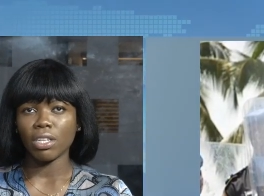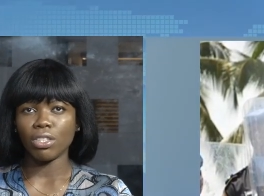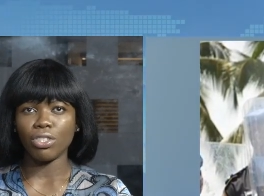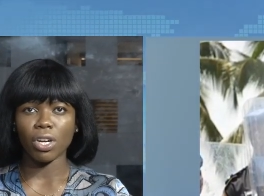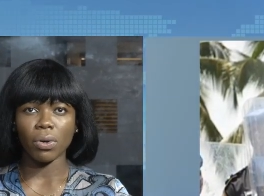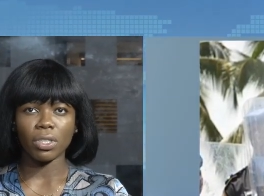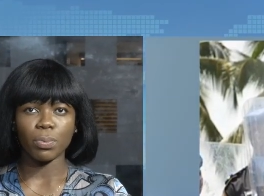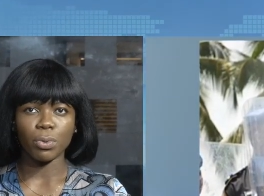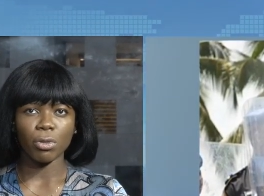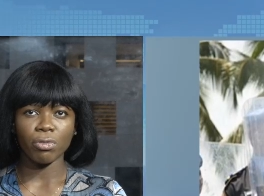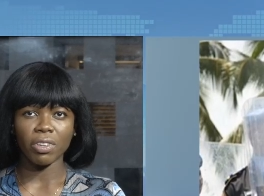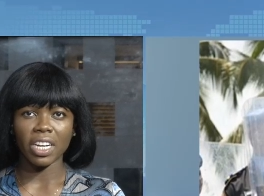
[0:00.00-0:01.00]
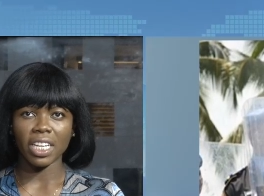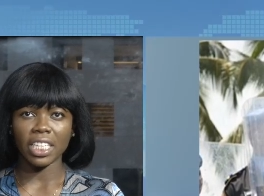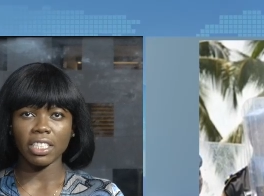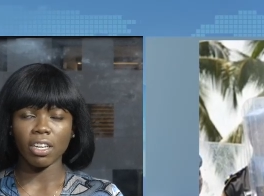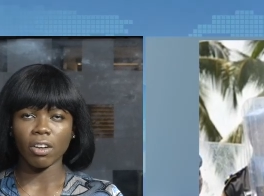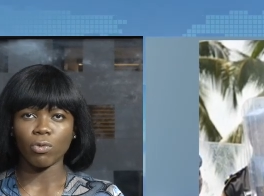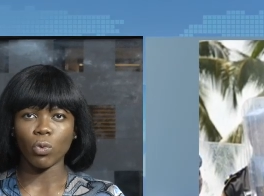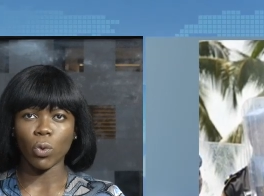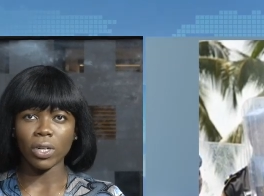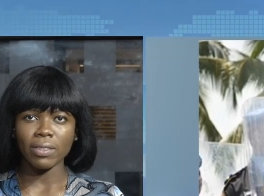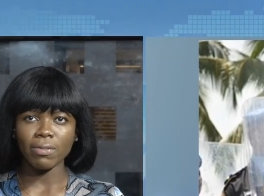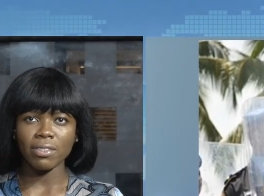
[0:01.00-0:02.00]
during the profiling of
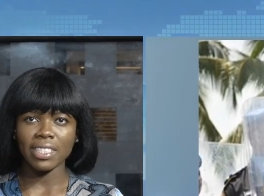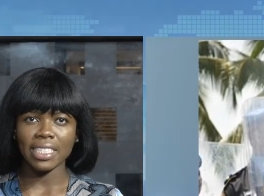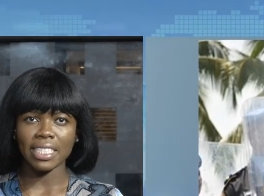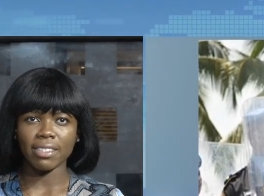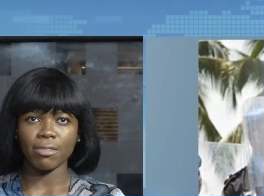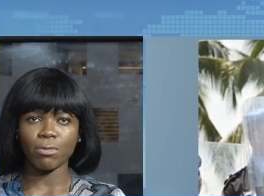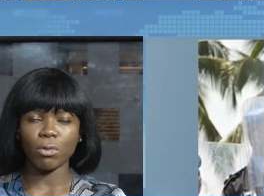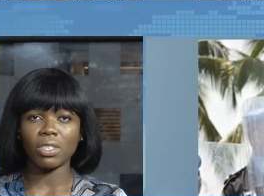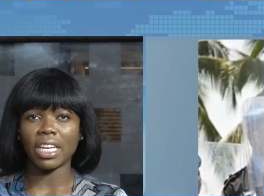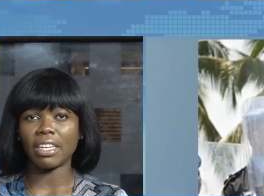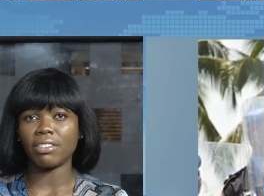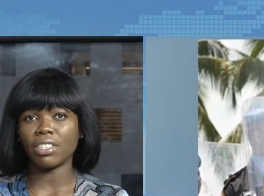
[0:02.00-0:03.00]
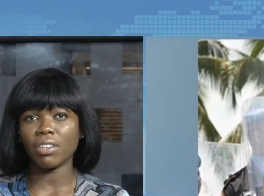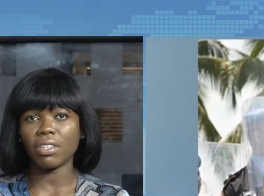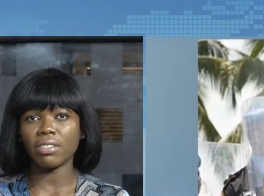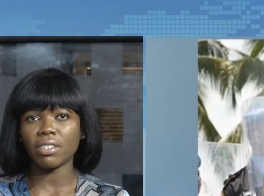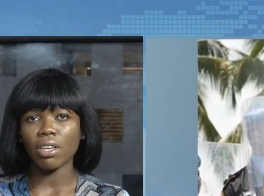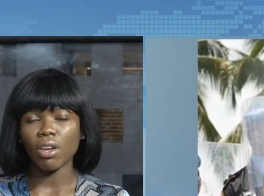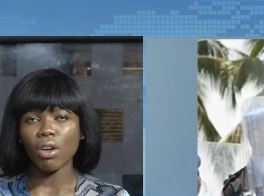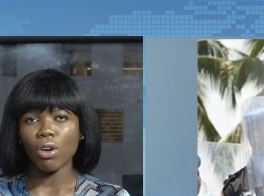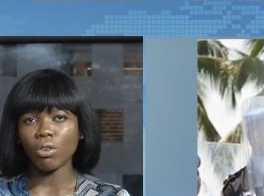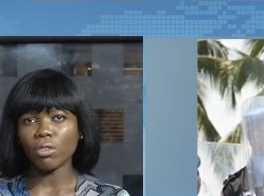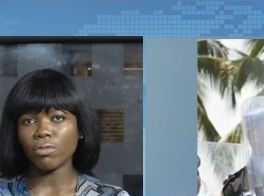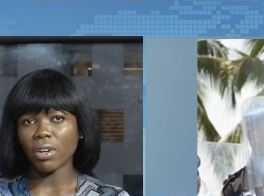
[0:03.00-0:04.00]
164 Nigerians
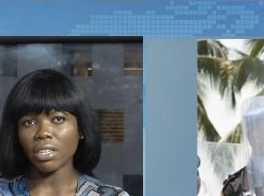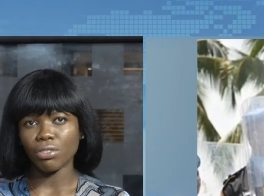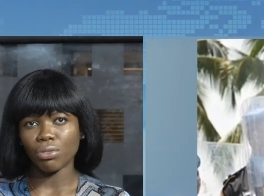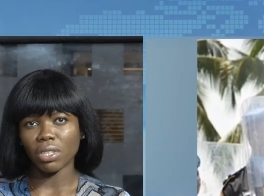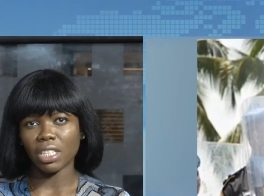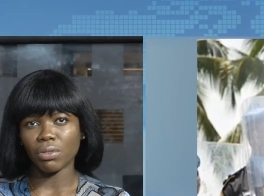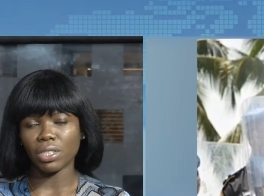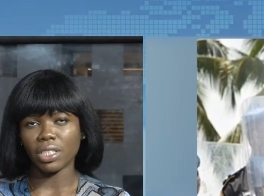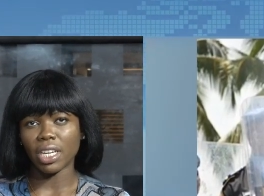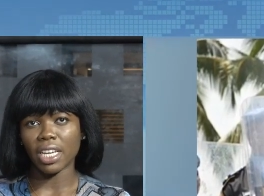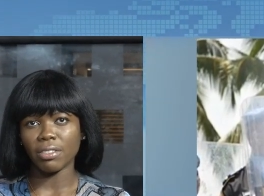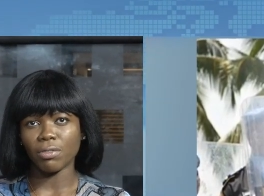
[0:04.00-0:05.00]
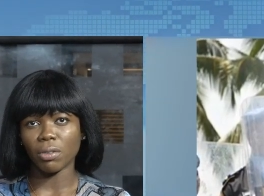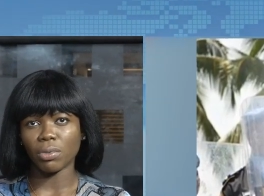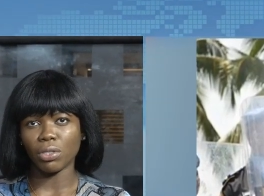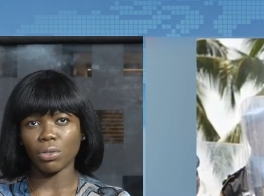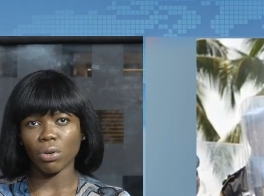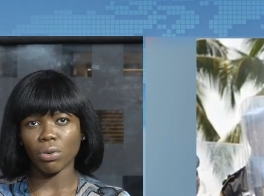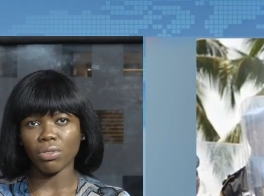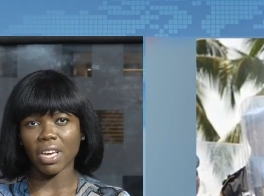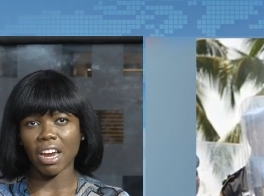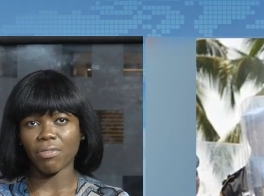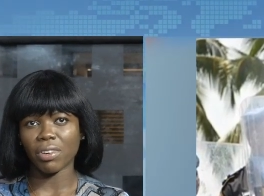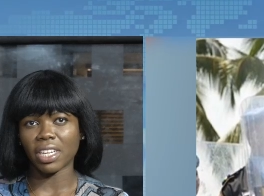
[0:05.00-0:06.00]
who voluntarily returned from the North
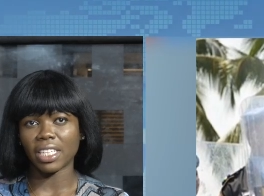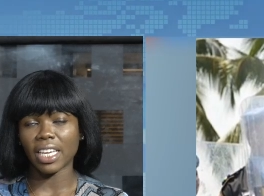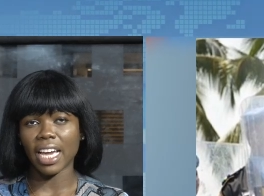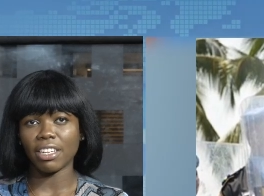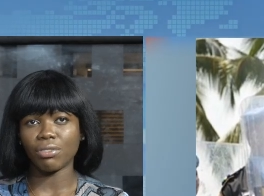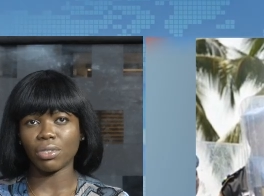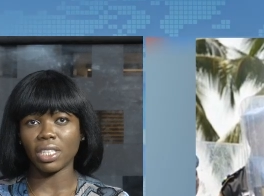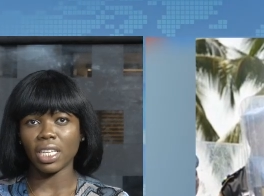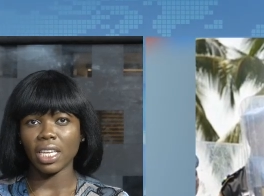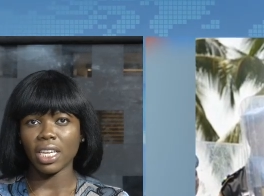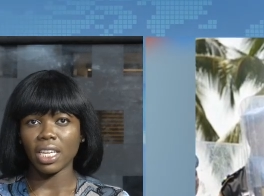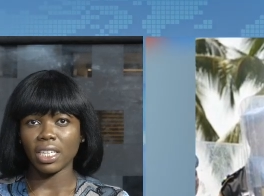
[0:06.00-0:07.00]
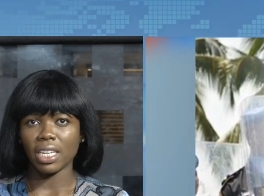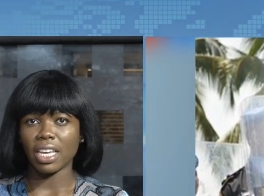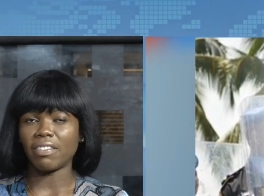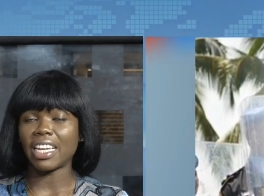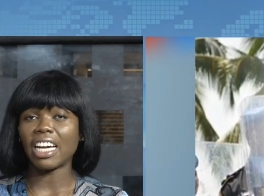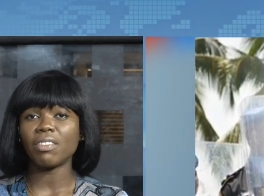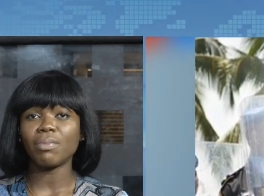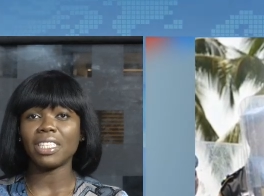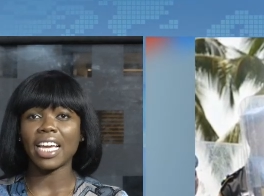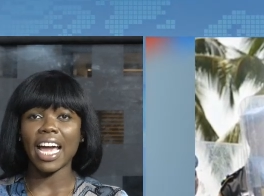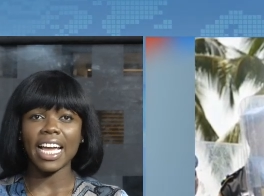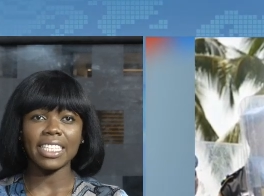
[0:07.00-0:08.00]
African country. They have now
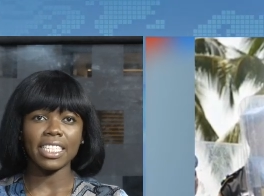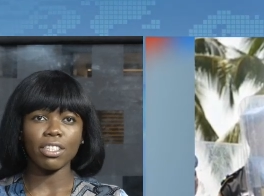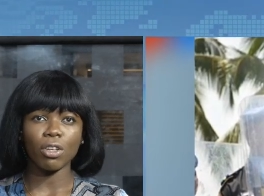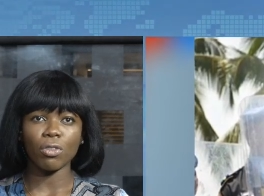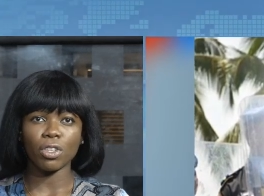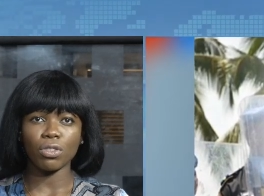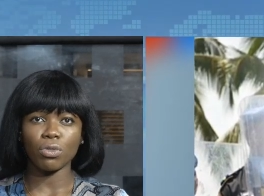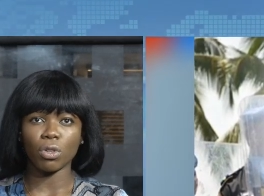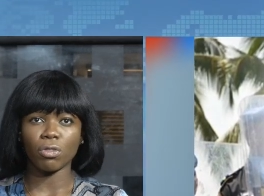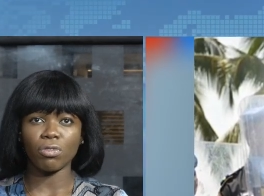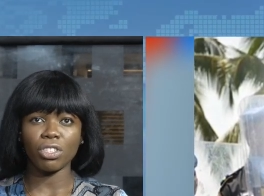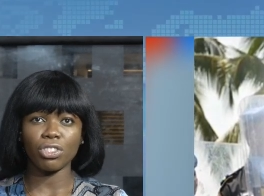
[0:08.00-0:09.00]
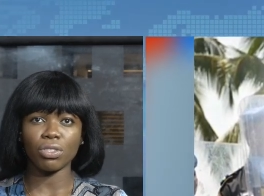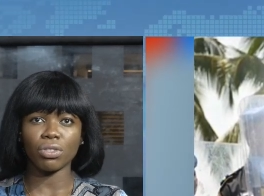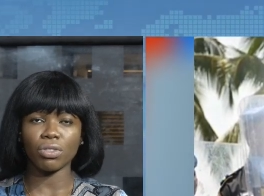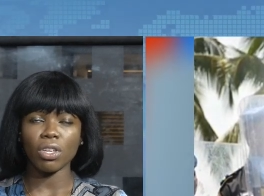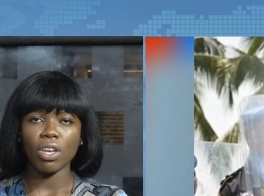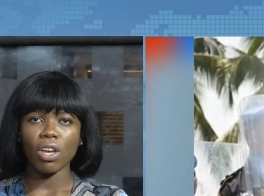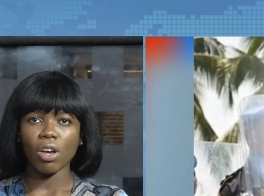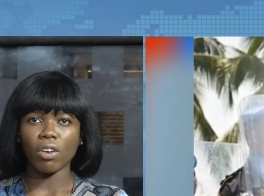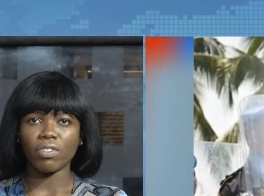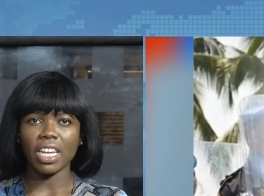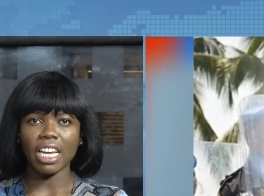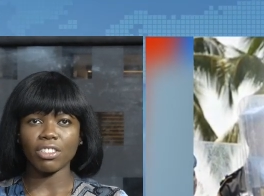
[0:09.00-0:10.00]
been handed over to officials
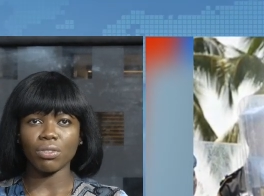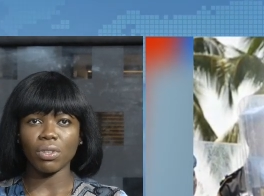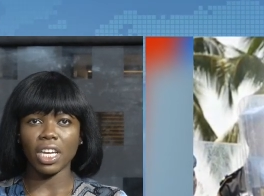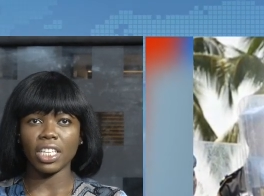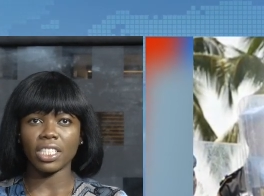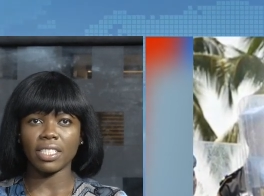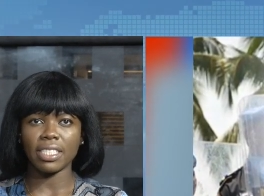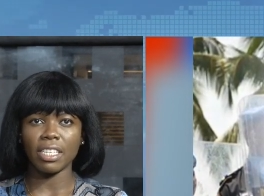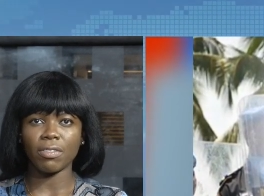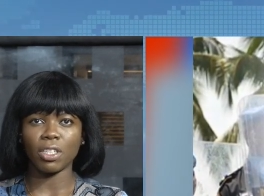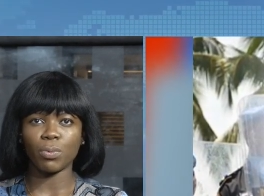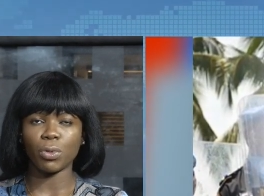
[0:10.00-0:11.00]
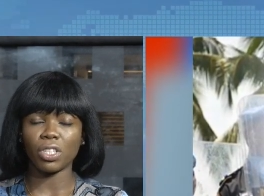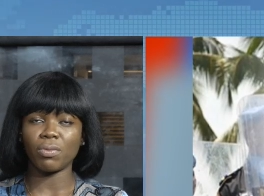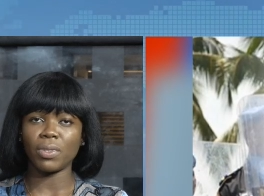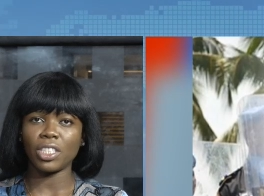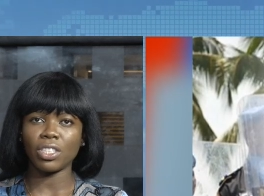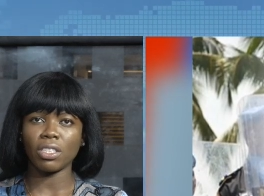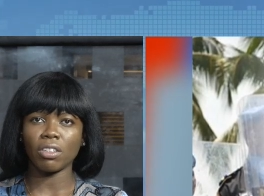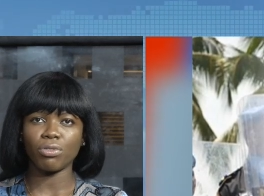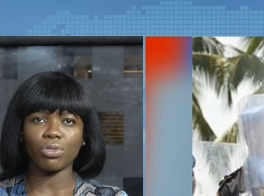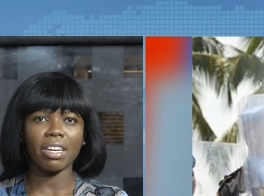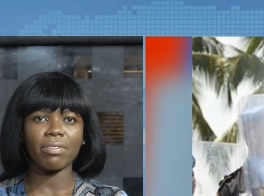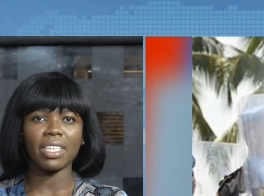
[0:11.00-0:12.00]
of the National Agency for the Prohibition of
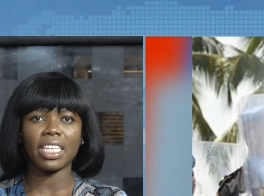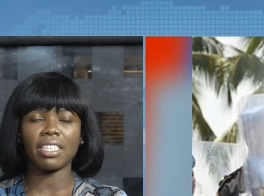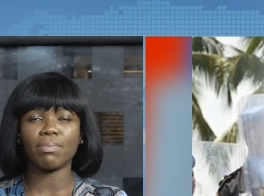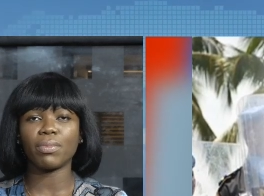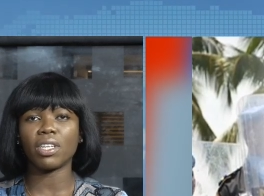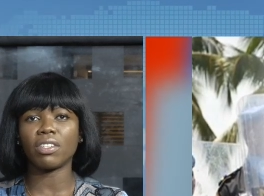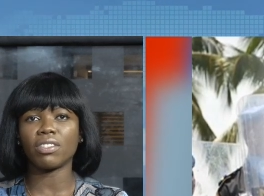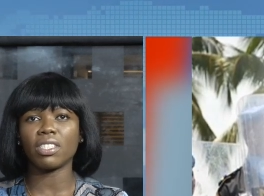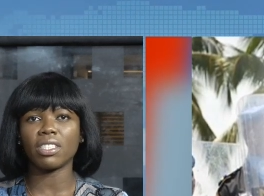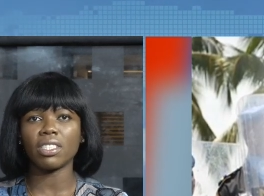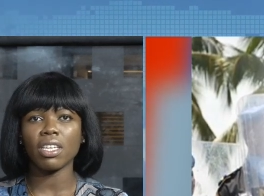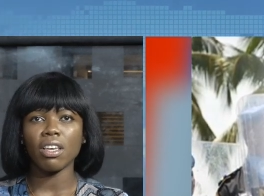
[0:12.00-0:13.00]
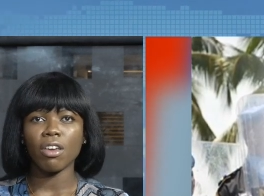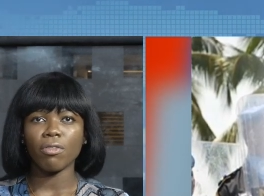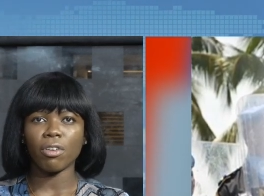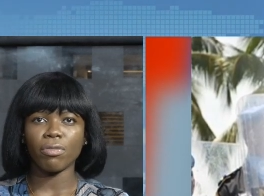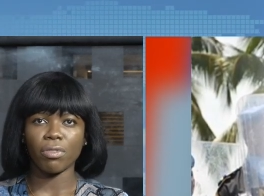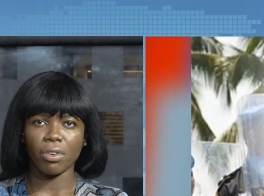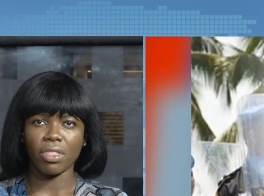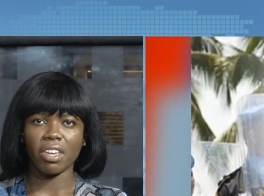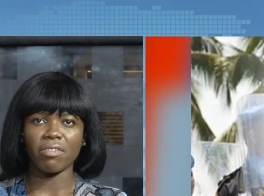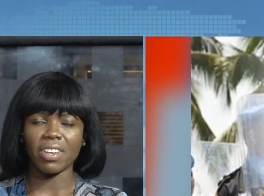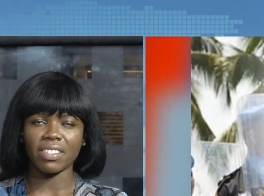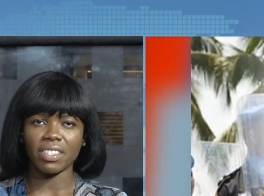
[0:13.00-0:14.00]
Trafficking in Persons for further
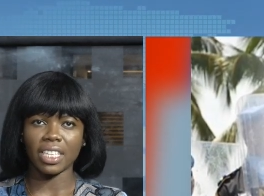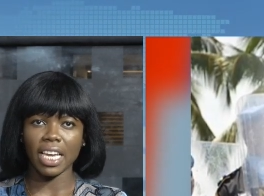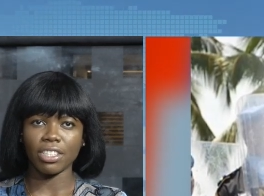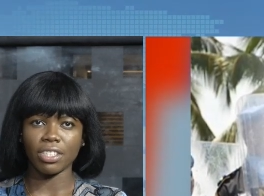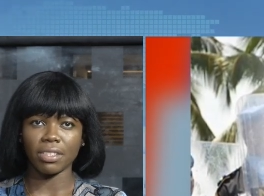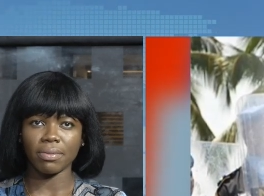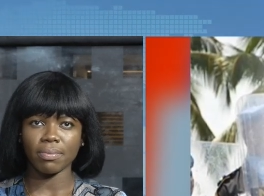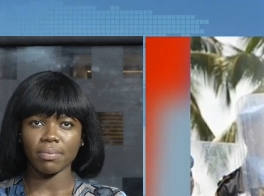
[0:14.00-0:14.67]
investigation.